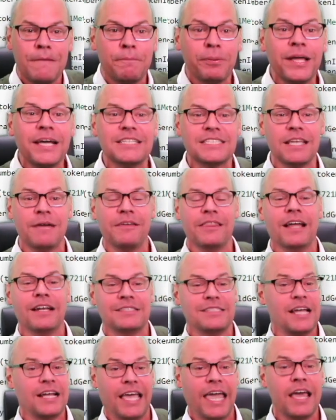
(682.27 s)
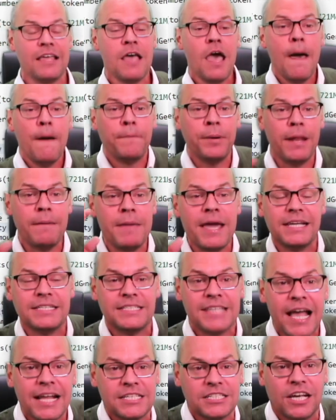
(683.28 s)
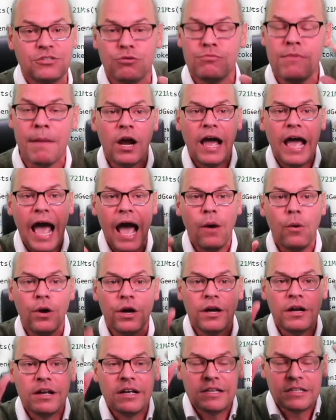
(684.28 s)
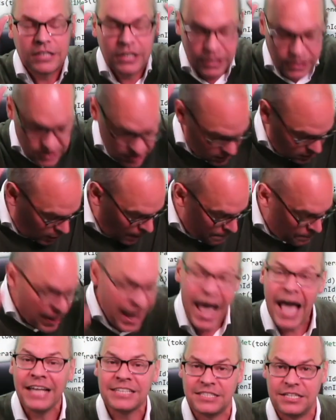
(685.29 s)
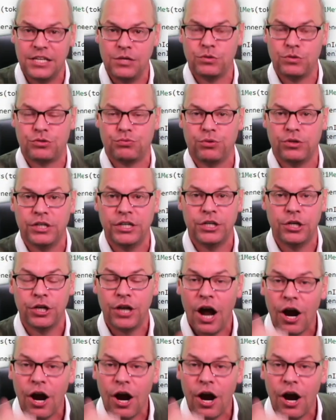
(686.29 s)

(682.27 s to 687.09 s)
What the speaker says: Please tell me that's not the case. But it makes sense because remember, our capacity was really good.